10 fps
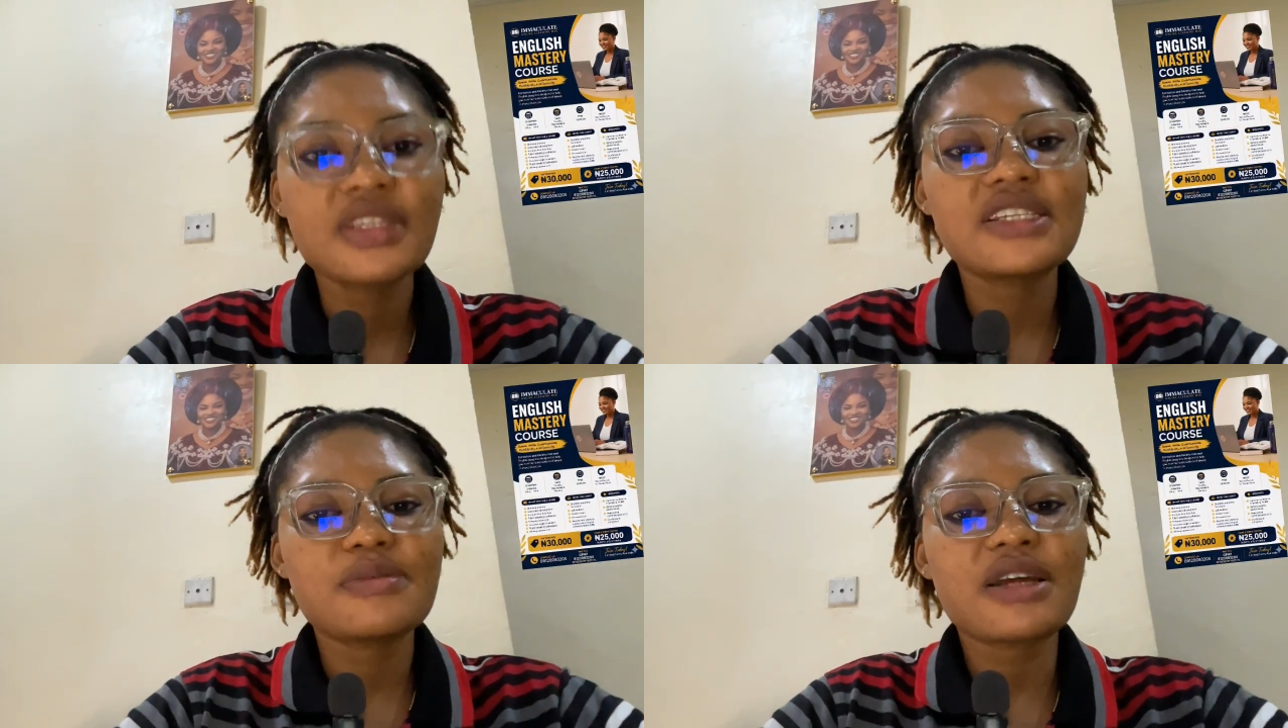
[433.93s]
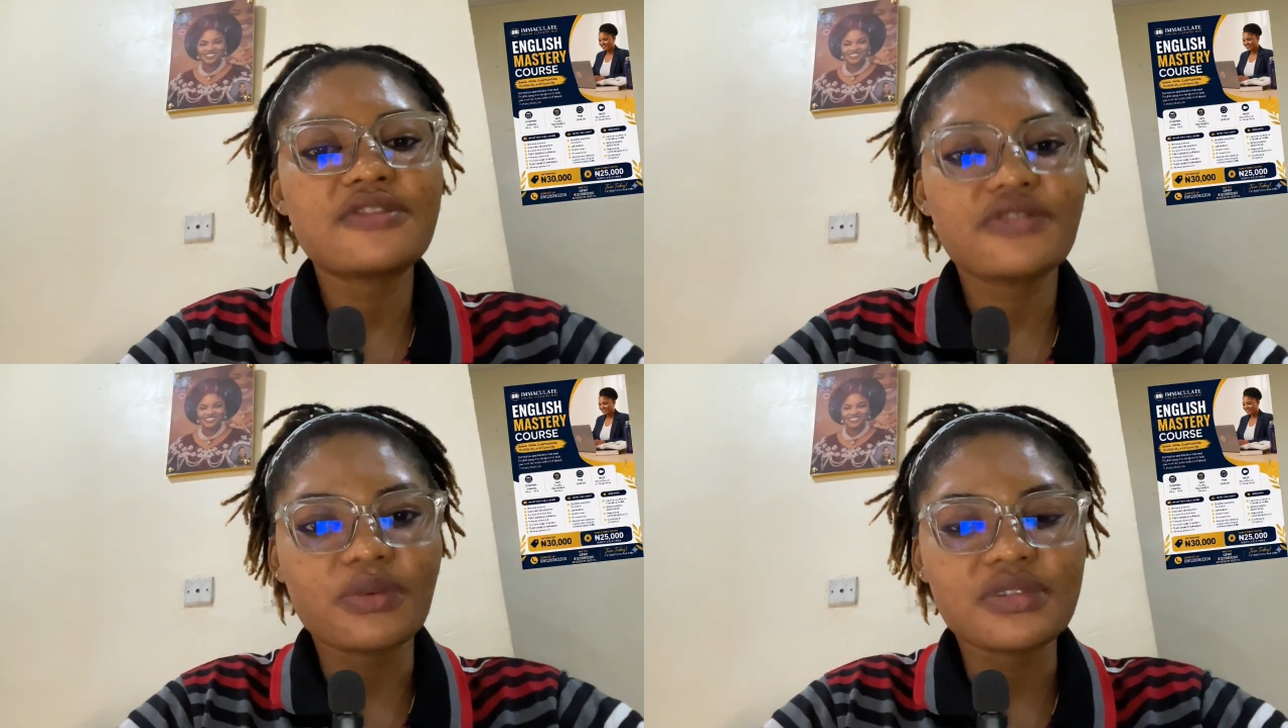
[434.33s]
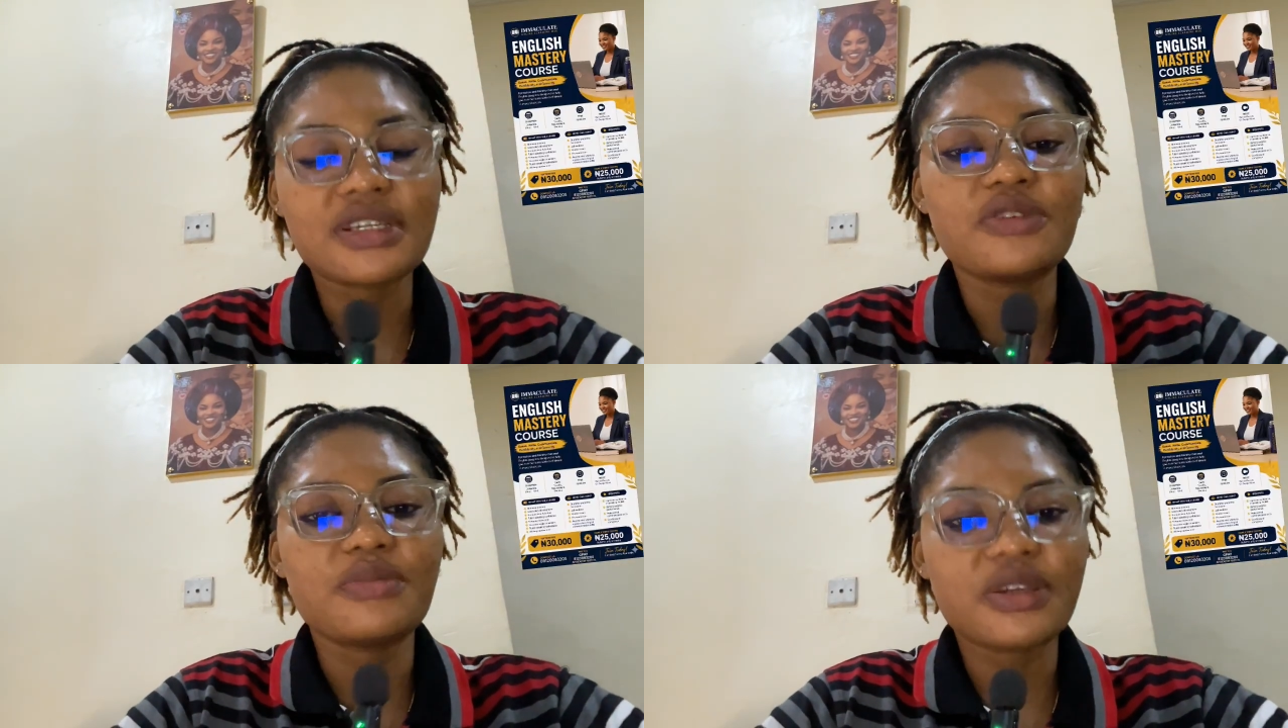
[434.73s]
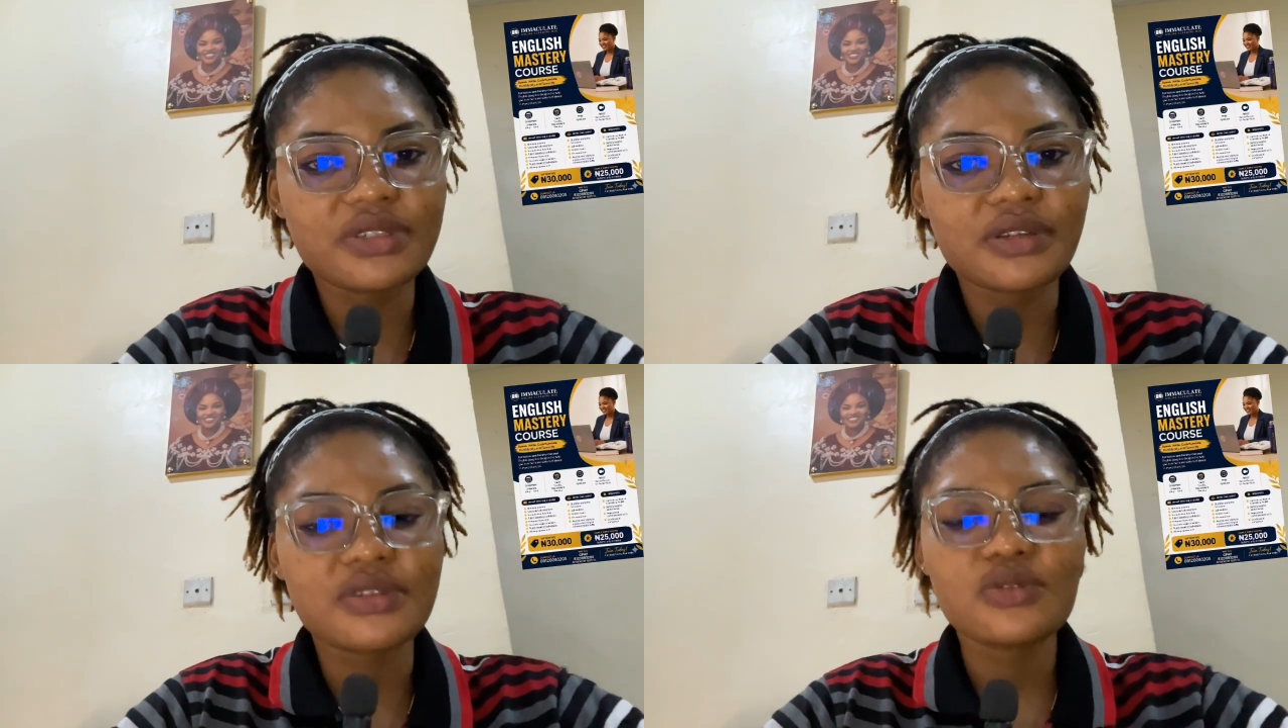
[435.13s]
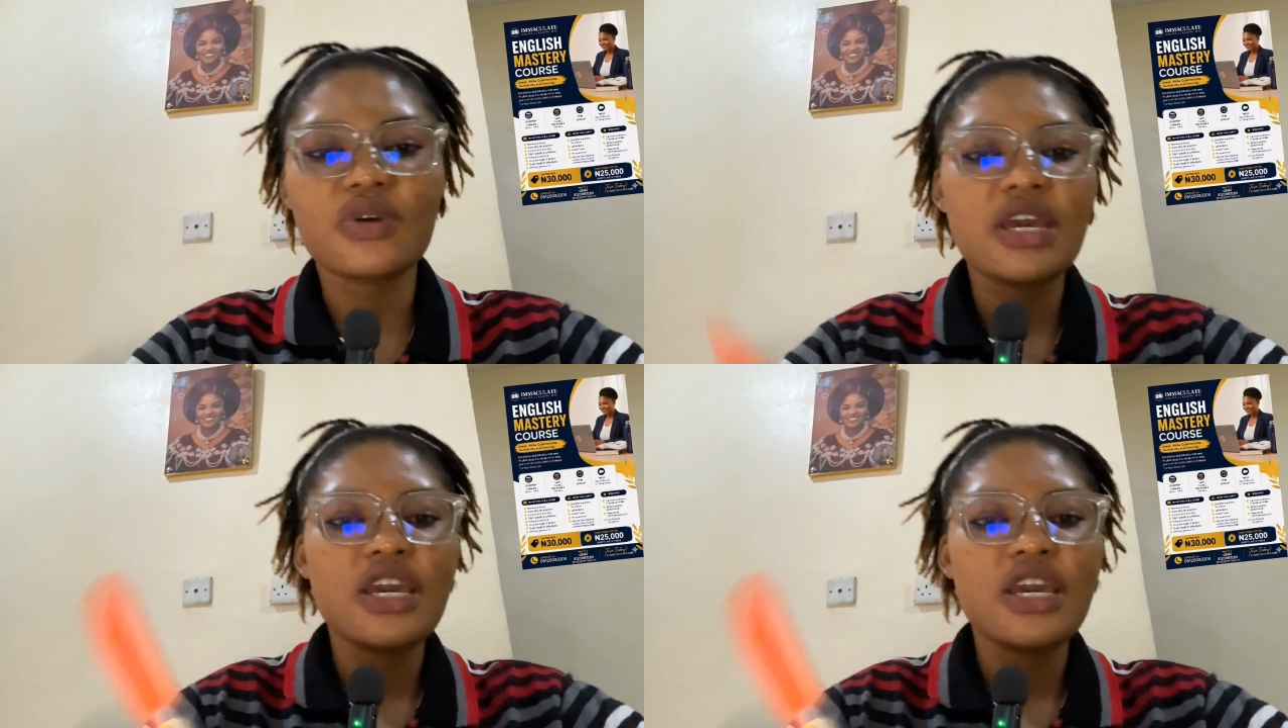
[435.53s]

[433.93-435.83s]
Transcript: Smartphones are ubiquitous. So